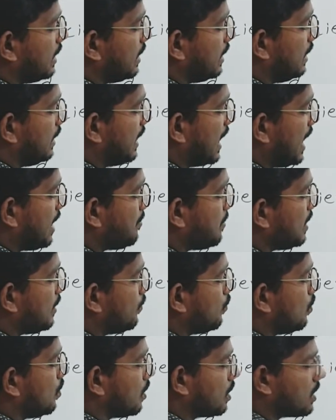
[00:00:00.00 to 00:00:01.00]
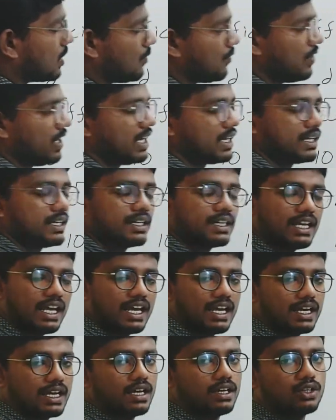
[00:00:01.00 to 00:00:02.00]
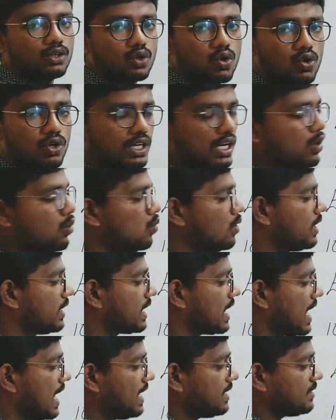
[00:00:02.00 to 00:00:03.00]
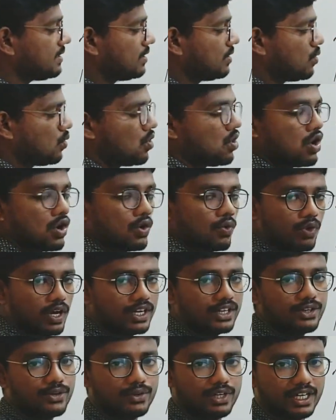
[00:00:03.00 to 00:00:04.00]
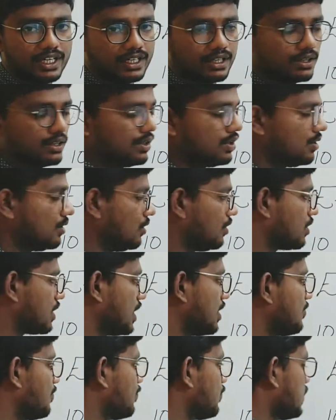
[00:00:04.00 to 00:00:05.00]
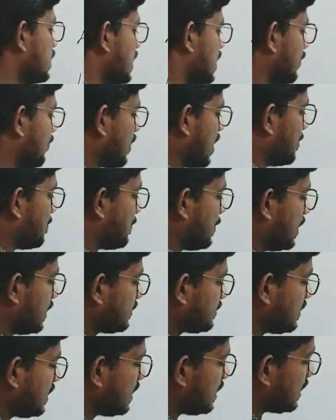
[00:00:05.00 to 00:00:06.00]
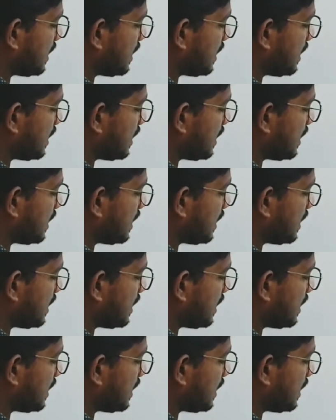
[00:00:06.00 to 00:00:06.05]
time and work we take a total work as 1 unit. Okay, if a person